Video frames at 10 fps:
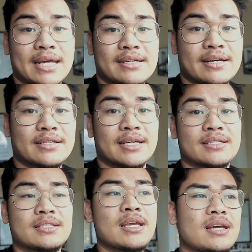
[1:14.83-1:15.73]
Handheld
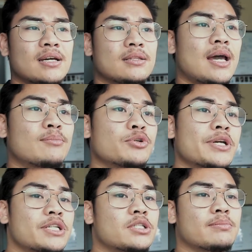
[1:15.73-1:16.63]
is a lot more
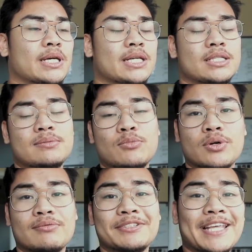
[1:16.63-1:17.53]
intimate. It's
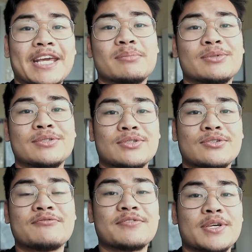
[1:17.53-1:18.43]
more relatable
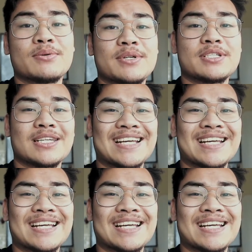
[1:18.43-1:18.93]
to viewers.